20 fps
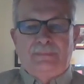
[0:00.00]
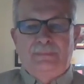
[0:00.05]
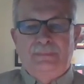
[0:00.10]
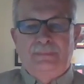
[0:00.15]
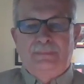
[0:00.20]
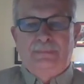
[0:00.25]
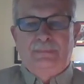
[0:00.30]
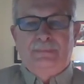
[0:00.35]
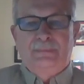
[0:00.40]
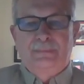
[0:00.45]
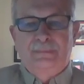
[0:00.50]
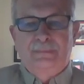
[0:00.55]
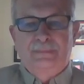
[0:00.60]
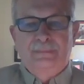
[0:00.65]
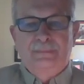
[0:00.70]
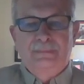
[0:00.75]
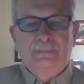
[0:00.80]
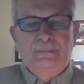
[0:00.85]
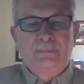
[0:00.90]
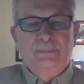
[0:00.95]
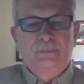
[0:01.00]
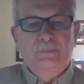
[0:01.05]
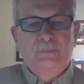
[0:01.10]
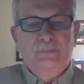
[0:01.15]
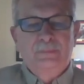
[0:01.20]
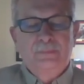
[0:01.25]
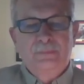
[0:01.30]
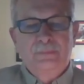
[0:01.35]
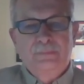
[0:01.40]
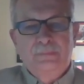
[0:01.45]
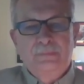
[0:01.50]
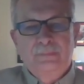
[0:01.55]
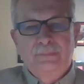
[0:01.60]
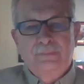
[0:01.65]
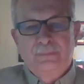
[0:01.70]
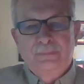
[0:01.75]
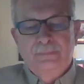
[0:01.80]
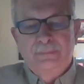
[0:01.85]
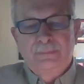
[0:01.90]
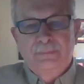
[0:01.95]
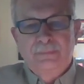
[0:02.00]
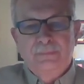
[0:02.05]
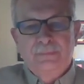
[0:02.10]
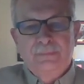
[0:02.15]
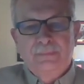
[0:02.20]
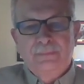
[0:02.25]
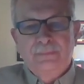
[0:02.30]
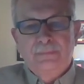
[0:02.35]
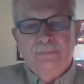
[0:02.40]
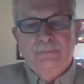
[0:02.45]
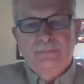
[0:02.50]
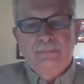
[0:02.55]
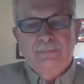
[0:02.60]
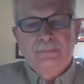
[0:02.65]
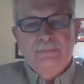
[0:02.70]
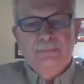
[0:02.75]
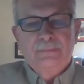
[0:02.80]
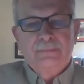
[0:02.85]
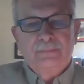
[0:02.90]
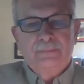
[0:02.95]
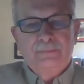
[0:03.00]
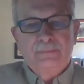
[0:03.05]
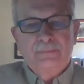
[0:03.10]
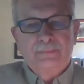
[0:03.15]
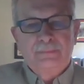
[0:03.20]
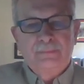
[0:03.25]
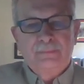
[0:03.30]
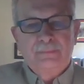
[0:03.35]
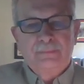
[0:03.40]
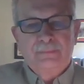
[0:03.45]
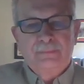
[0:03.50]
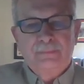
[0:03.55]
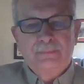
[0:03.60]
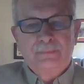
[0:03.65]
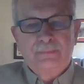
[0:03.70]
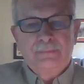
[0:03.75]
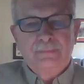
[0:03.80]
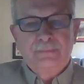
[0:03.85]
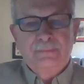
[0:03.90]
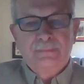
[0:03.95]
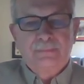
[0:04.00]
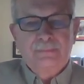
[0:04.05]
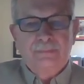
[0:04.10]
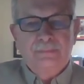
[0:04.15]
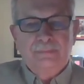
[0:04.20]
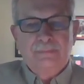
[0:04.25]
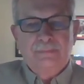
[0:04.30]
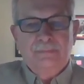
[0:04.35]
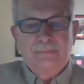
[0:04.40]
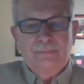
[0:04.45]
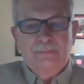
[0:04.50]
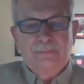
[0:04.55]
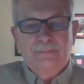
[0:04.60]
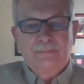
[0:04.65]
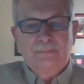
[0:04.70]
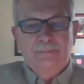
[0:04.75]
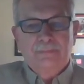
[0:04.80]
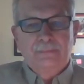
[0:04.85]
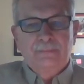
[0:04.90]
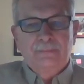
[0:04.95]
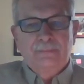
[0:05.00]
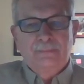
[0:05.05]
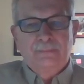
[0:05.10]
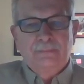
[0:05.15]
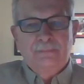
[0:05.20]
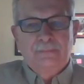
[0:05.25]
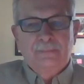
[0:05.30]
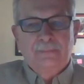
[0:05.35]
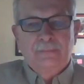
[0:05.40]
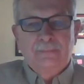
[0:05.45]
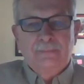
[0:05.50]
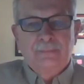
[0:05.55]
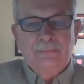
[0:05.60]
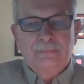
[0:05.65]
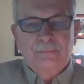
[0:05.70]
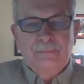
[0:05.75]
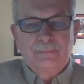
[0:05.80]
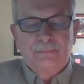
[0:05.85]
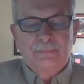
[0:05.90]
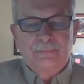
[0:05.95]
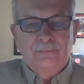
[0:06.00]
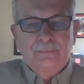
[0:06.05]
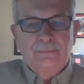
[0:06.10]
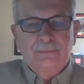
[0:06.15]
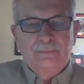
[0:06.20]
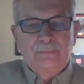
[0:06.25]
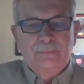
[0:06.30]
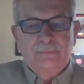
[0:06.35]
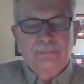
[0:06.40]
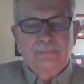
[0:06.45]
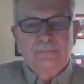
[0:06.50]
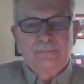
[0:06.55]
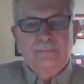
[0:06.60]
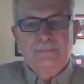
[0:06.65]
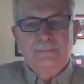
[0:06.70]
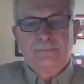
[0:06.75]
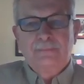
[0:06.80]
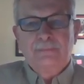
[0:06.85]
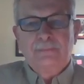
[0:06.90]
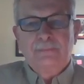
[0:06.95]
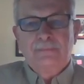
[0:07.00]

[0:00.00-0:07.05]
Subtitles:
(not speaking)